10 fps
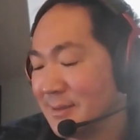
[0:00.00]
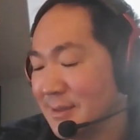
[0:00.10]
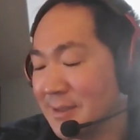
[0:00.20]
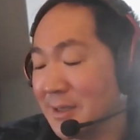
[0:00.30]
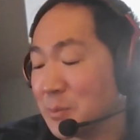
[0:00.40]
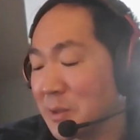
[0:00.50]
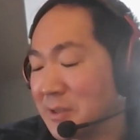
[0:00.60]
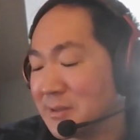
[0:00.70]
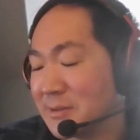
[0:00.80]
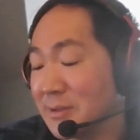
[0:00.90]
It does. What
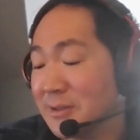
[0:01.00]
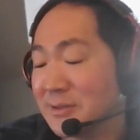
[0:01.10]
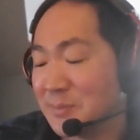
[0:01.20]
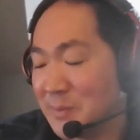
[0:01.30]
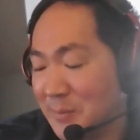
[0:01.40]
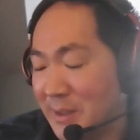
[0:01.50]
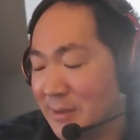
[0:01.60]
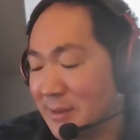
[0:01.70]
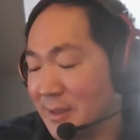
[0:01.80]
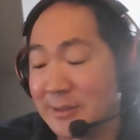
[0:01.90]
concerns me
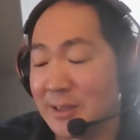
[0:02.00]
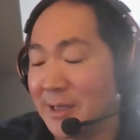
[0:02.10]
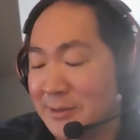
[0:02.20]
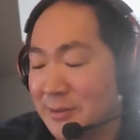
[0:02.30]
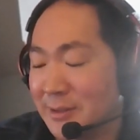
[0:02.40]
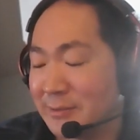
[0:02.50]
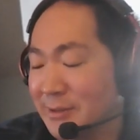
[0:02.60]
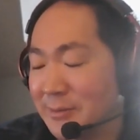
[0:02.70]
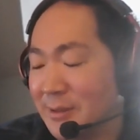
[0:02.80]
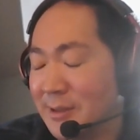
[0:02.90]
about it, and I totally
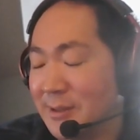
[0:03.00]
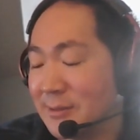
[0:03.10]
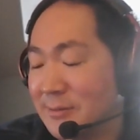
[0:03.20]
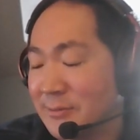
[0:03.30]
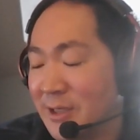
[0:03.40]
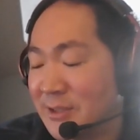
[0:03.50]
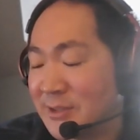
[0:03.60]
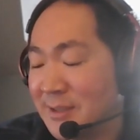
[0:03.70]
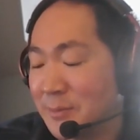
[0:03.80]
agree with all that, Raj.